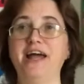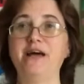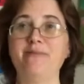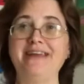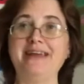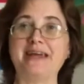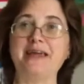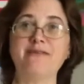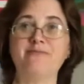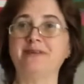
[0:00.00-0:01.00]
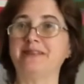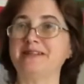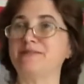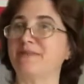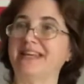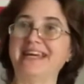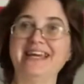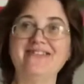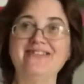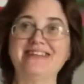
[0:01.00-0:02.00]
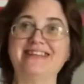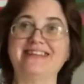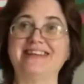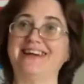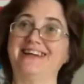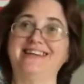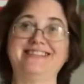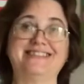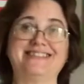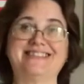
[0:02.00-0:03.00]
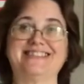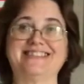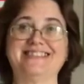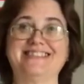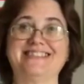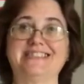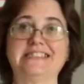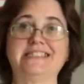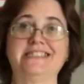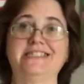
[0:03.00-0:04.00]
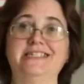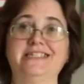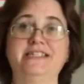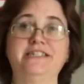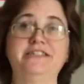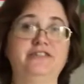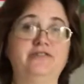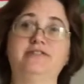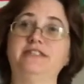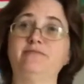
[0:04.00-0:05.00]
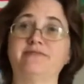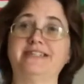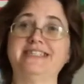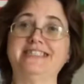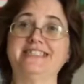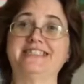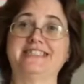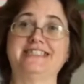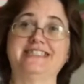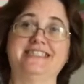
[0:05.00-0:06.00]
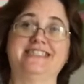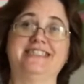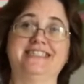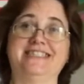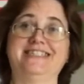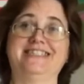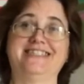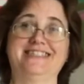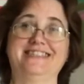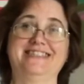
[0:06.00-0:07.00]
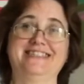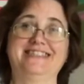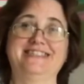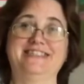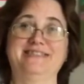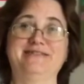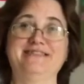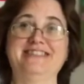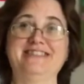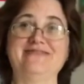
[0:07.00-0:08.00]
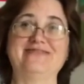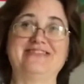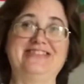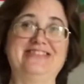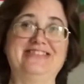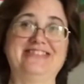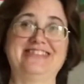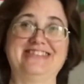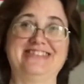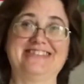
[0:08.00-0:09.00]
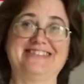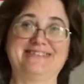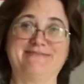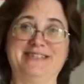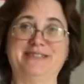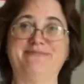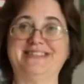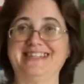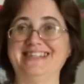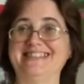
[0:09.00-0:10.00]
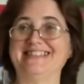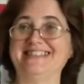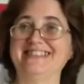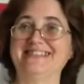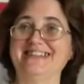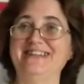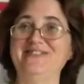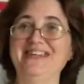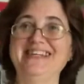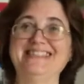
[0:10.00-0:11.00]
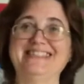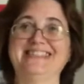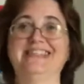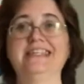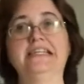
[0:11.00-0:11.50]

Hubby came with his plate with a nice juicy breast and the dinner roll and the mashed potatoes and the gravy, and